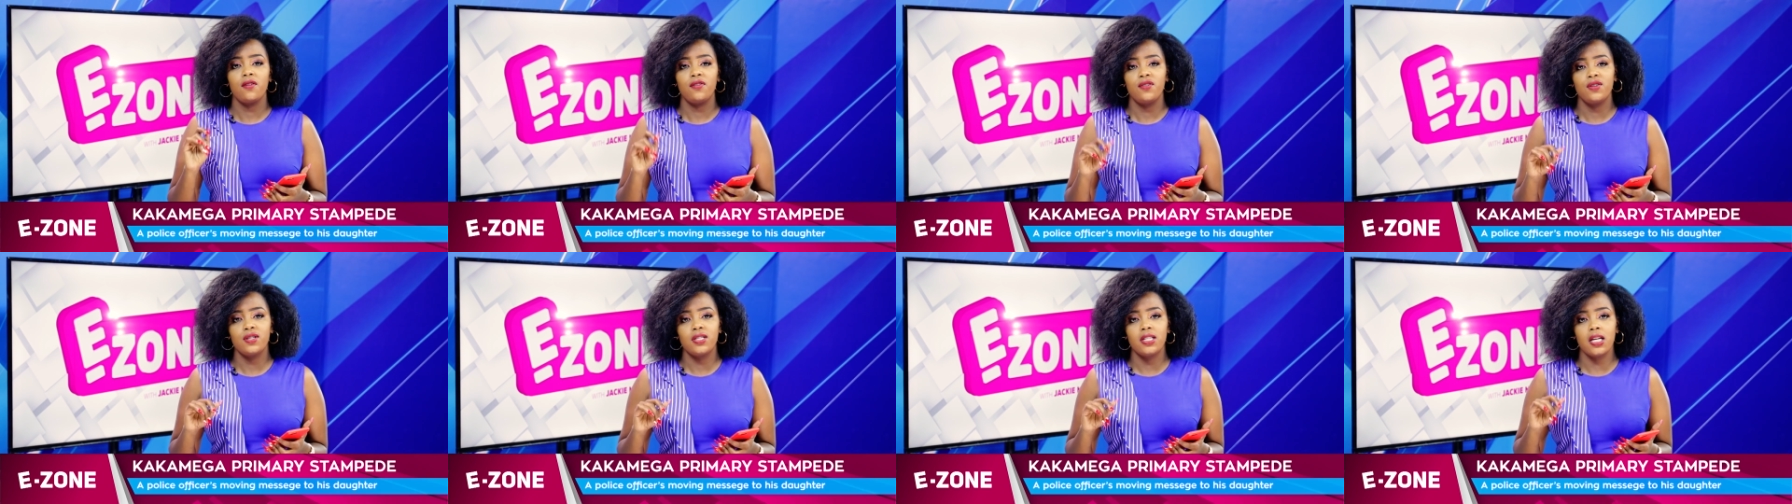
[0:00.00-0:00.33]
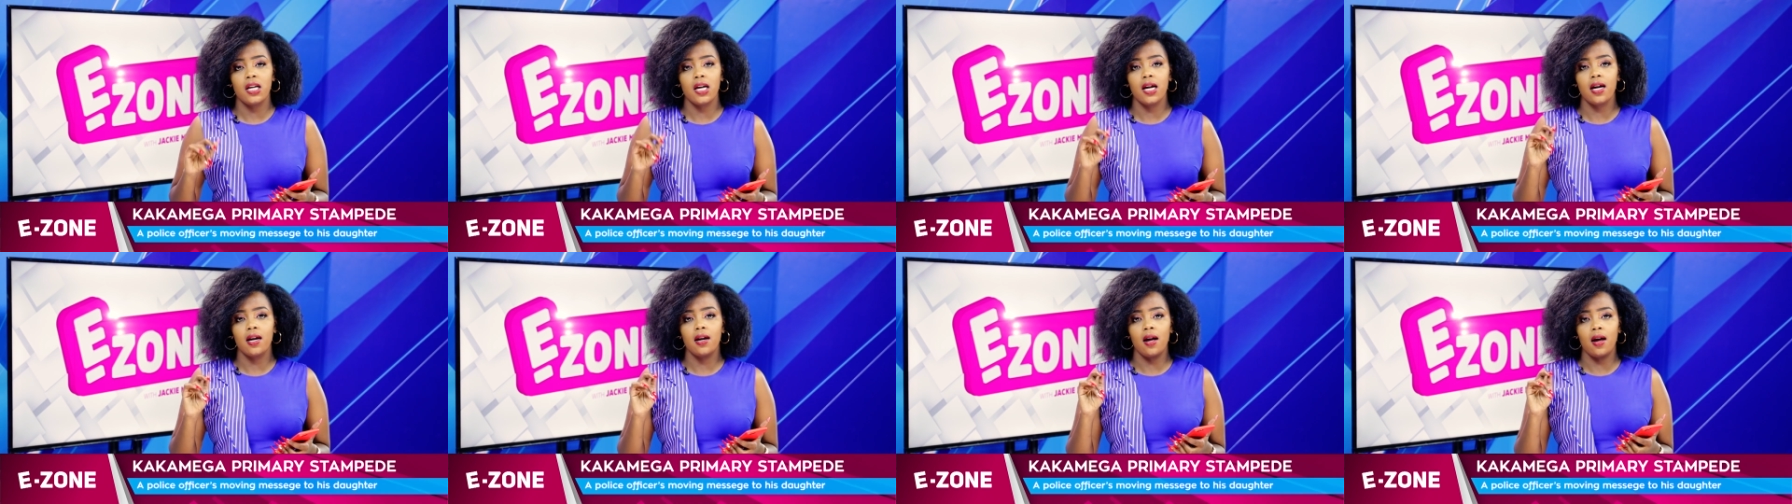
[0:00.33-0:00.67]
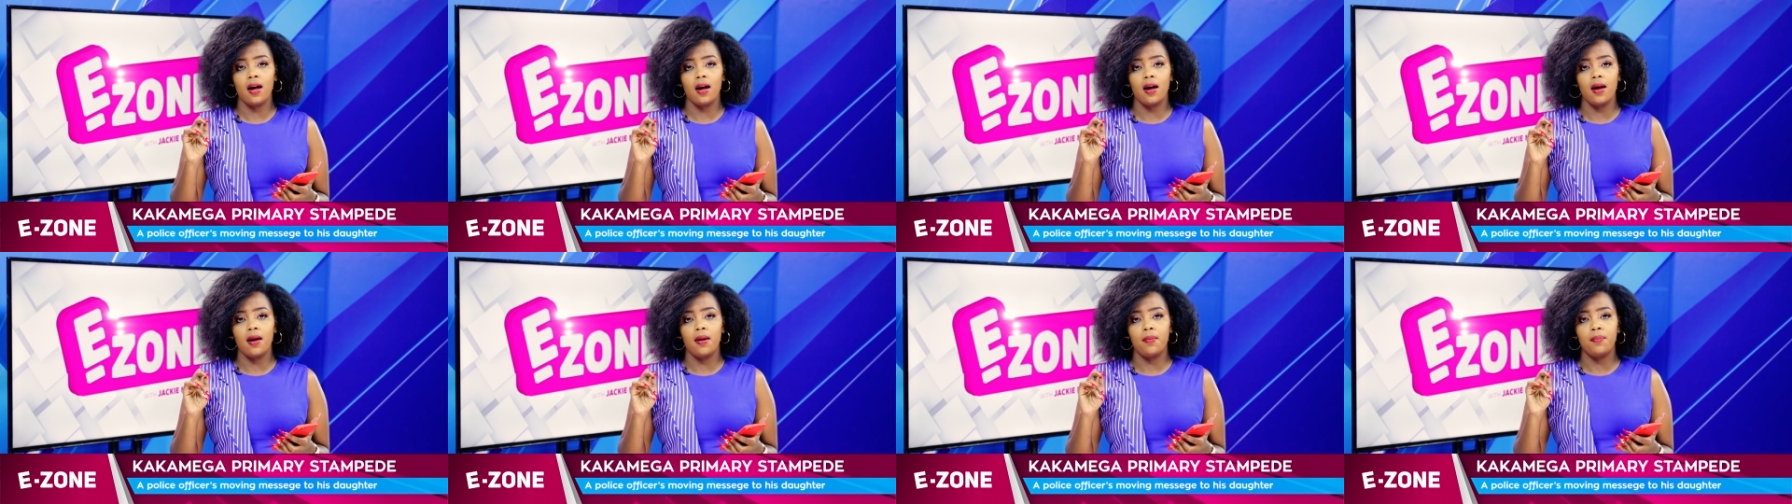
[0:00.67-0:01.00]
14
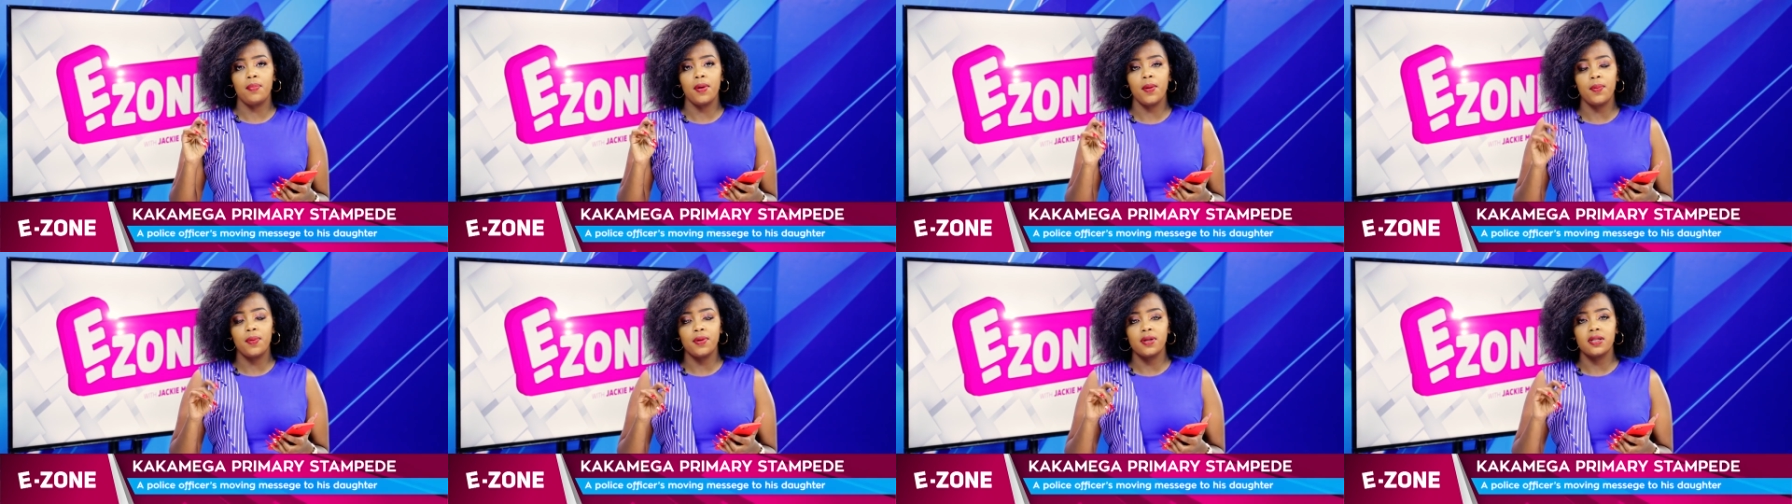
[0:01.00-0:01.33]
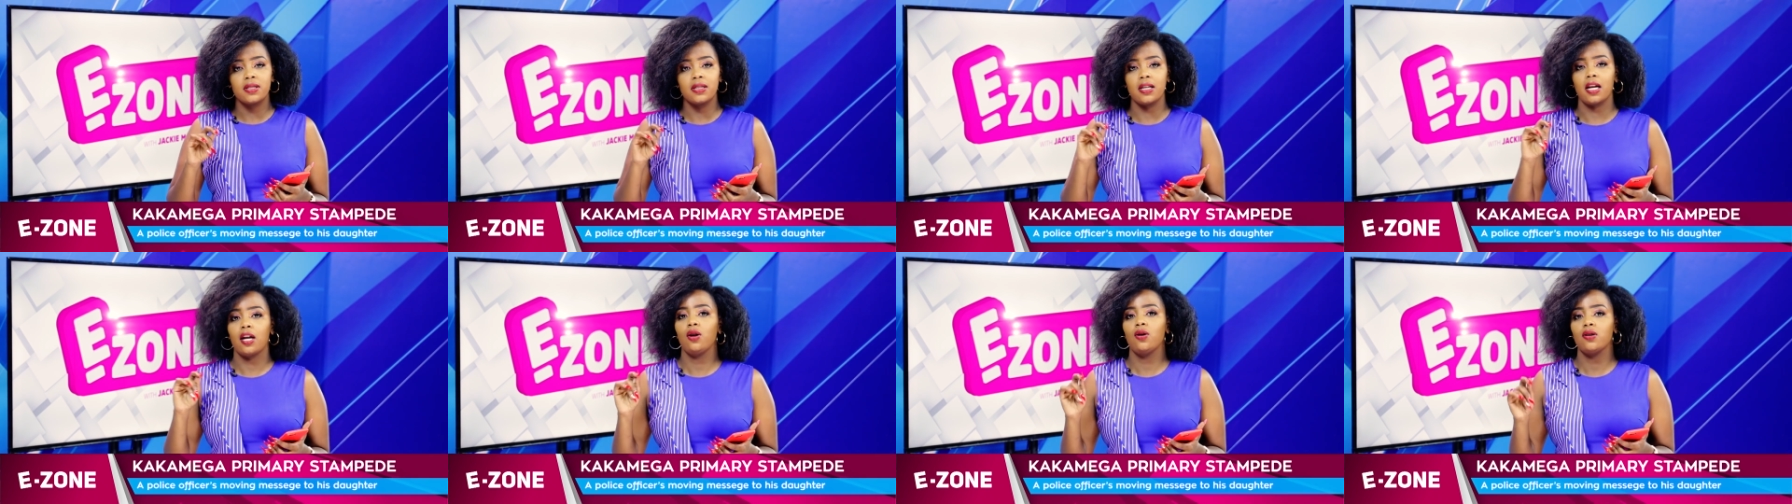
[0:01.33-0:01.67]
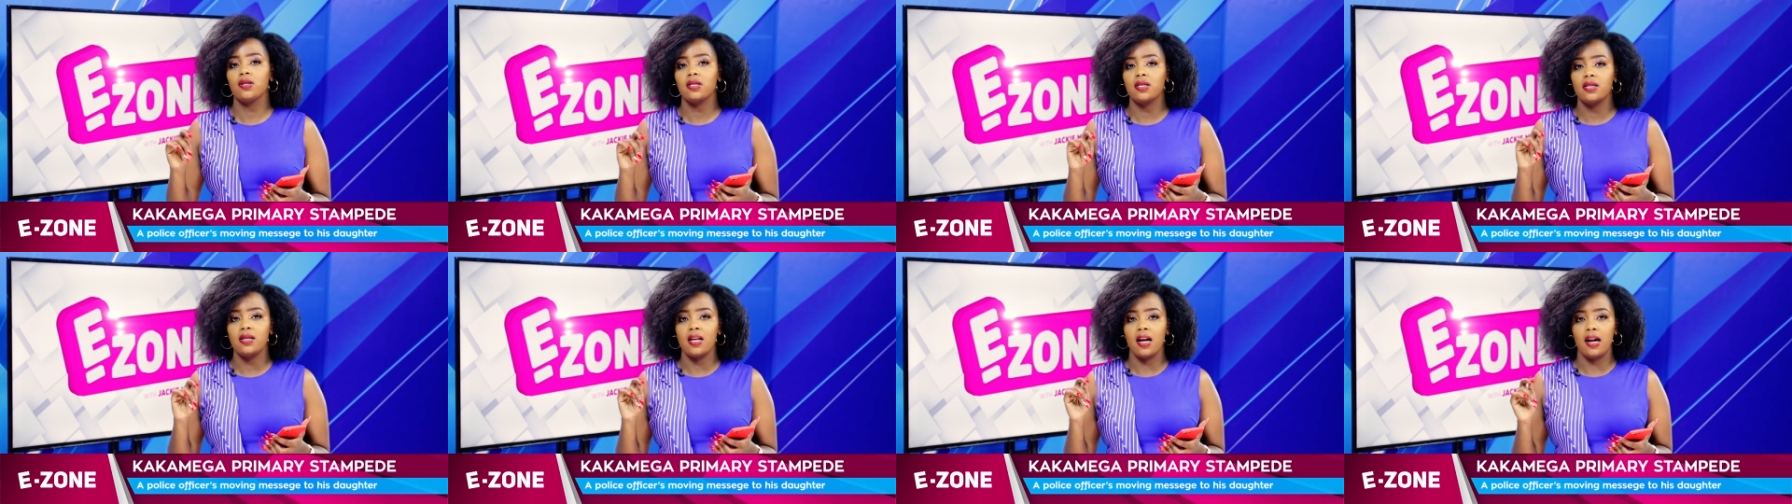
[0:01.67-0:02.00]
people that
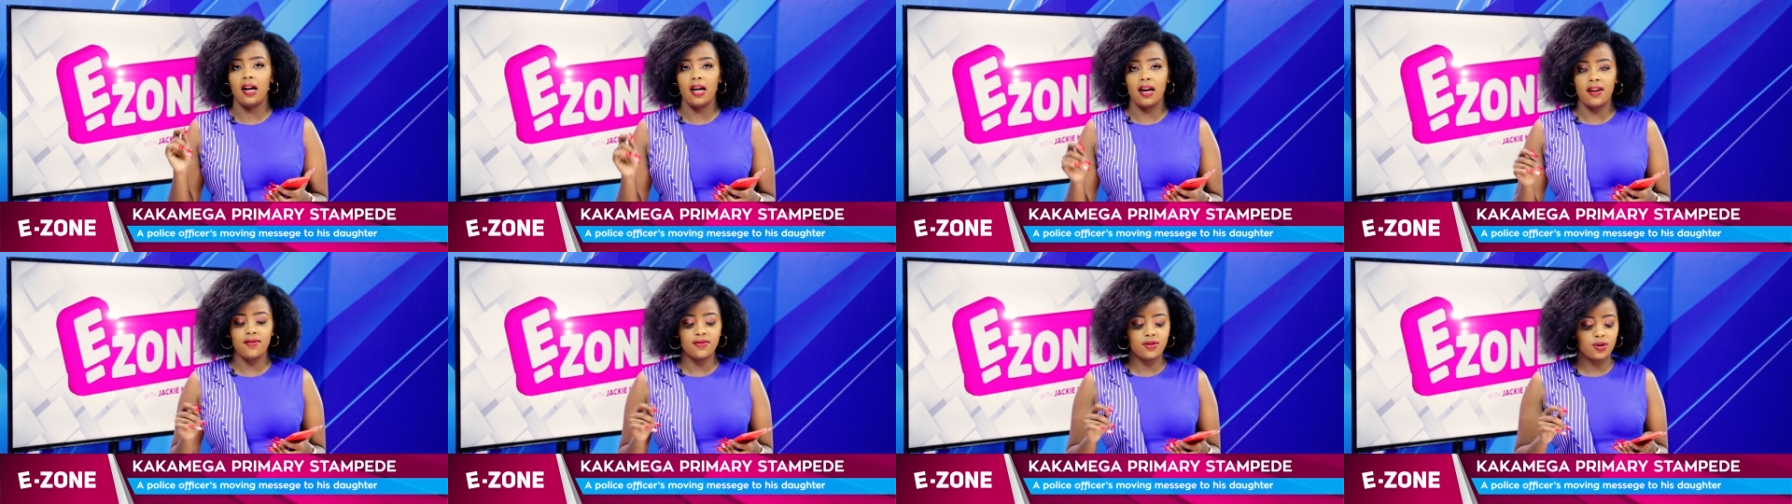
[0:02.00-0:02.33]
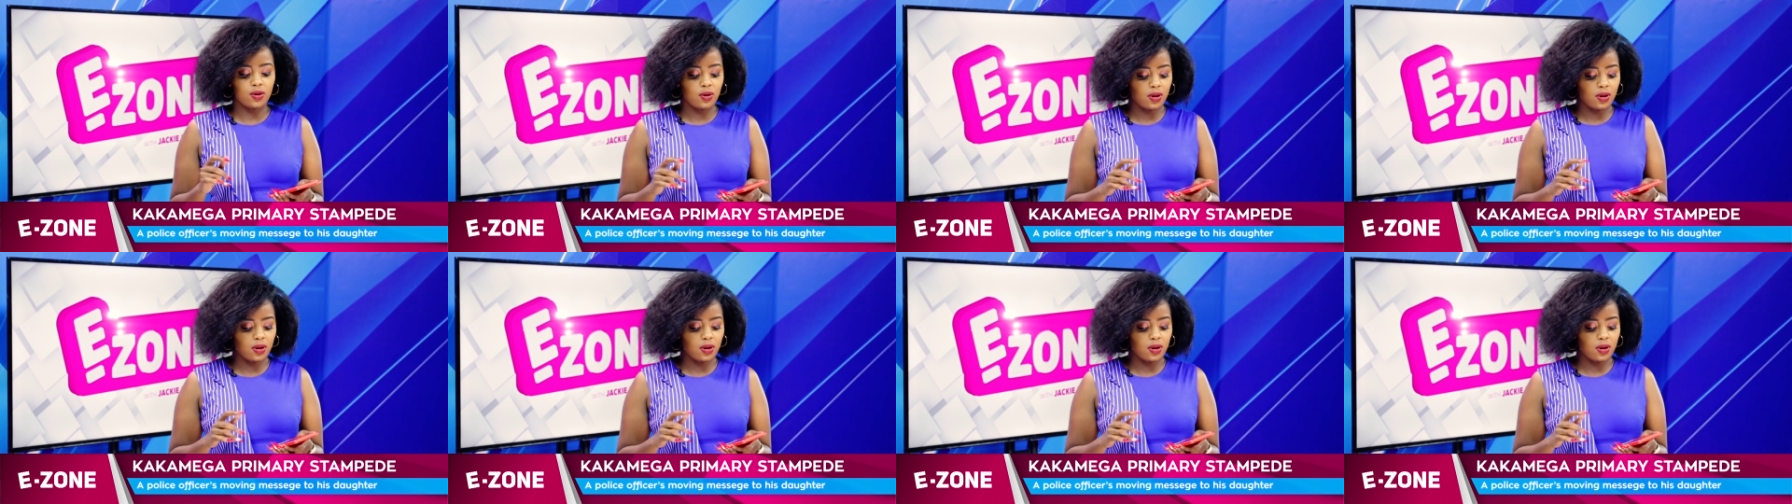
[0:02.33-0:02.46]
lost their lives.